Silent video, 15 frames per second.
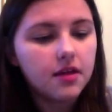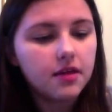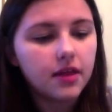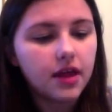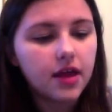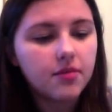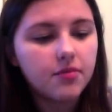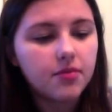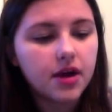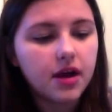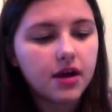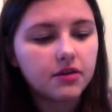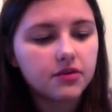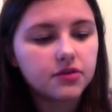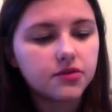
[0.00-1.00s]
light
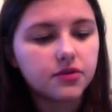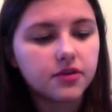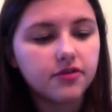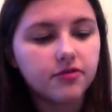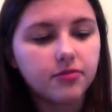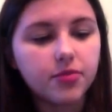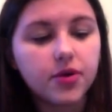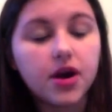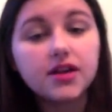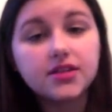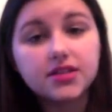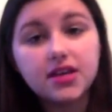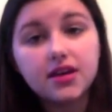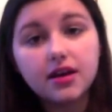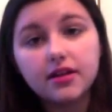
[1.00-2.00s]
brown, sort of
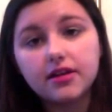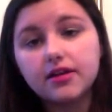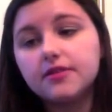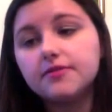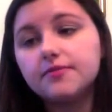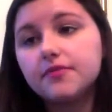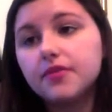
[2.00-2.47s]
bronzy color,